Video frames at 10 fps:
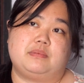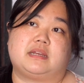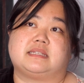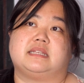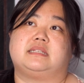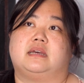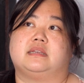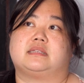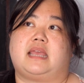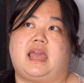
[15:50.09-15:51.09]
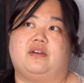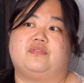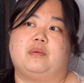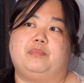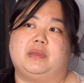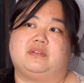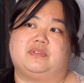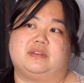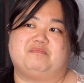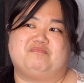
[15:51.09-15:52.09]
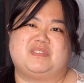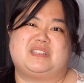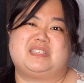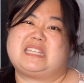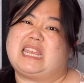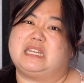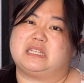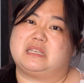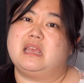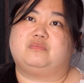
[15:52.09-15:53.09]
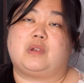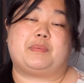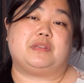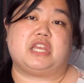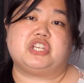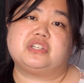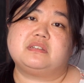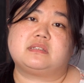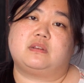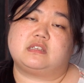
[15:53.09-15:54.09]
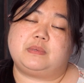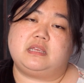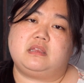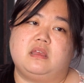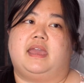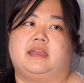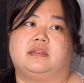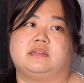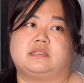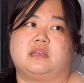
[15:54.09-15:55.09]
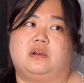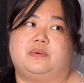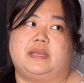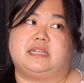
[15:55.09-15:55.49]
because it does have a bit of a stained reputation, so to speak. And so